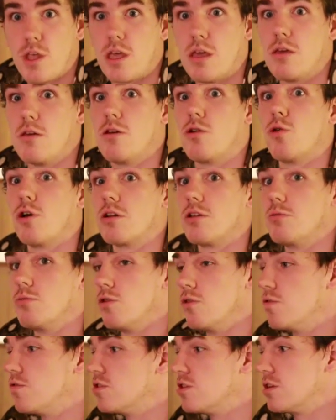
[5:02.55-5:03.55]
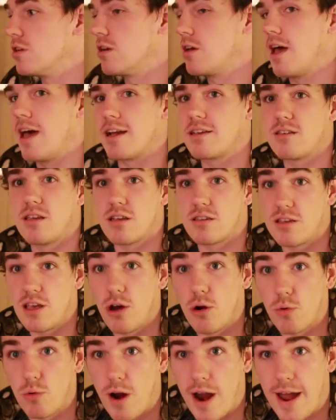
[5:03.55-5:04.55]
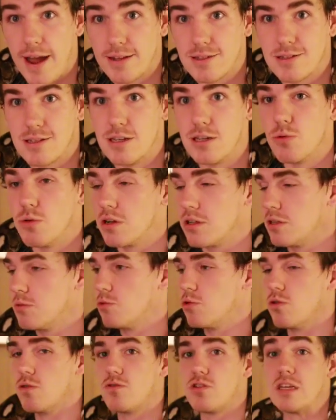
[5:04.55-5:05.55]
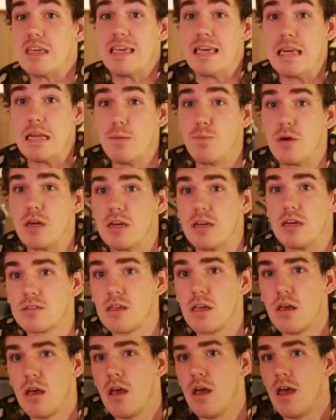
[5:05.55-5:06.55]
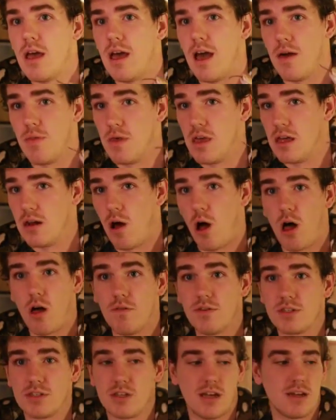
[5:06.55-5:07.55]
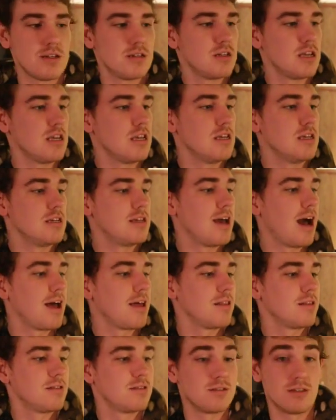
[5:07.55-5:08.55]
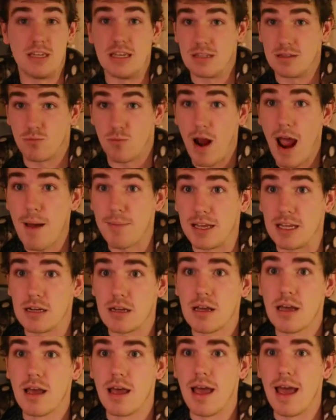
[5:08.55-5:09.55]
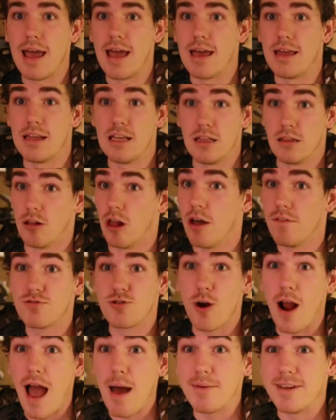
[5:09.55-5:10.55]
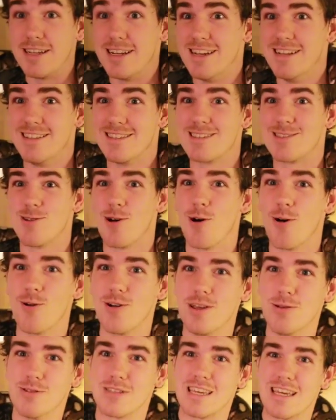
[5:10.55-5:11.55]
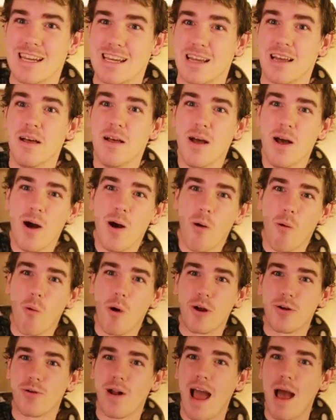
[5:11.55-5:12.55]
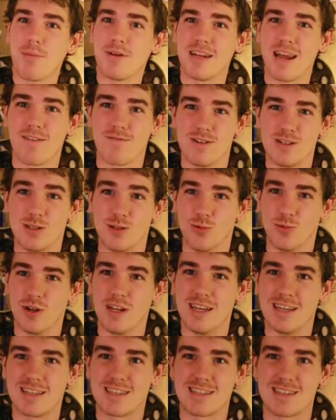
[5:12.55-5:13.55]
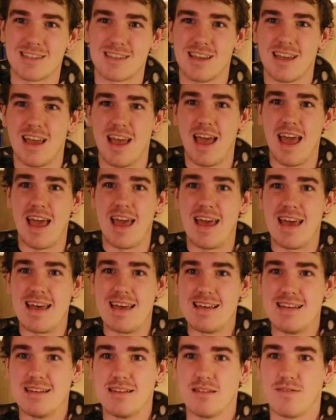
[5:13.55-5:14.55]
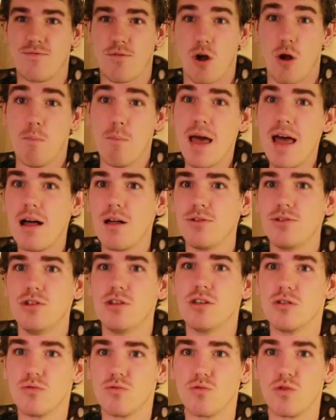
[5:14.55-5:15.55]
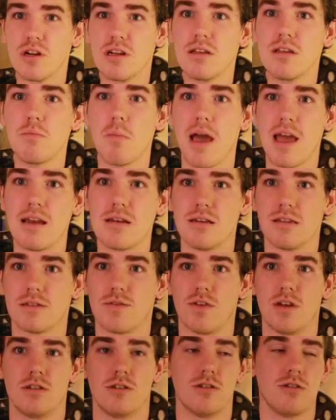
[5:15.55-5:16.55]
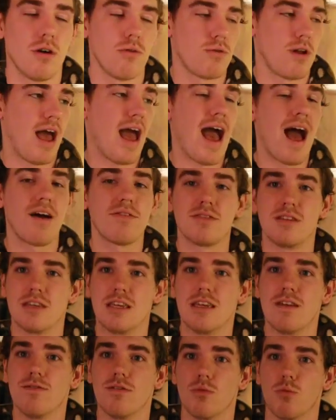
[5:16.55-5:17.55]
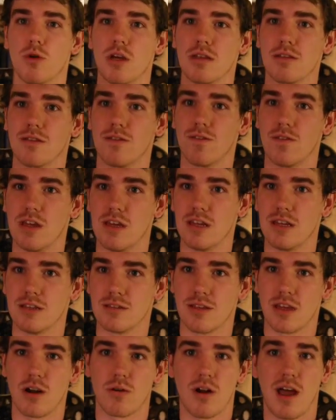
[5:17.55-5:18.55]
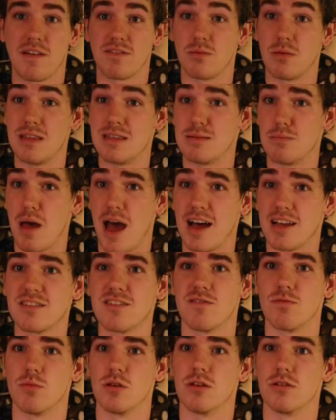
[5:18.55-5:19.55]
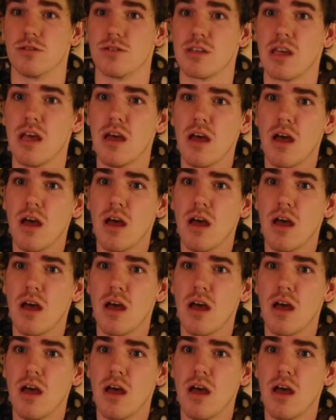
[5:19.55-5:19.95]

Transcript: He quickly moved to XXL rats. He quickly moved to guinea pigs. And then all of a sudden he got to get rabbit. And he loved rabbit. And so he was getting 1 rabbit every 2 weeks. And for a male, you can really maintenance feed. You don't have to give them weekly feedings. They don't have to be these massive meals.